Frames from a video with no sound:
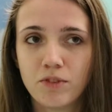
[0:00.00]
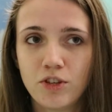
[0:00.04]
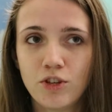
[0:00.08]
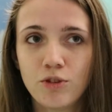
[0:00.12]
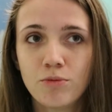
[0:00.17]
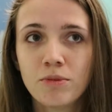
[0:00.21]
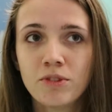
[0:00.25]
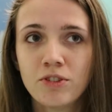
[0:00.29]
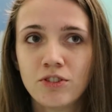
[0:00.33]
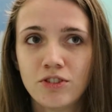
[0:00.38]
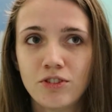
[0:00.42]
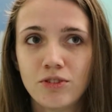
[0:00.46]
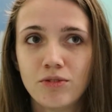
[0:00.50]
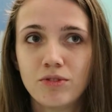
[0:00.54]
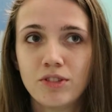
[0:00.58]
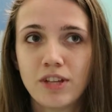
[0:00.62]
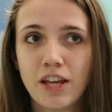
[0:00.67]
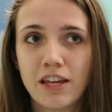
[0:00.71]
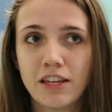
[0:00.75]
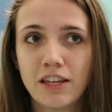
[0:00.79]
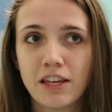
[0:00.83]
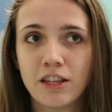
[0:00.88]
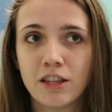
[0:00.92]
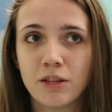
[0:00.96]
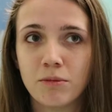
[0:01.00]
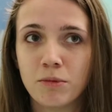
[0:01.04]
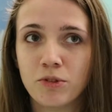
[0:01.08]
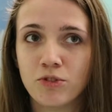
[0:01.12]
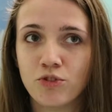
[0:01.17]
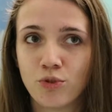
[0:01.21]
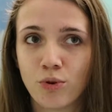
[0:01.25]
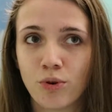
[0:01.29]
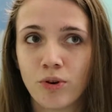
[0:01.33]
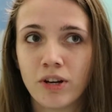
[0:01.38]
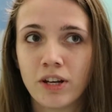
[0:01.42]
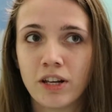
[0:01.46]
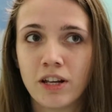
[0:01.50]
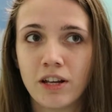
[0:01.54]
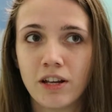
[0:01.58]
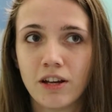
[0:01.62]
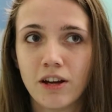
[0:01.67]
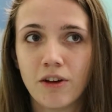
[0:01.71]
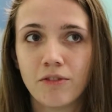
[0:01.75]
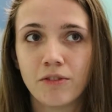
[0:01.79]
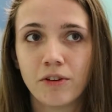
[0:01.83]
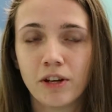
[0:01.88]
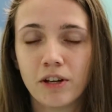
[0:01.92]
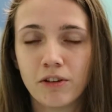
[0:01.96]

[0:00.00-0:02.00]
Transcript: humans do take in the majority of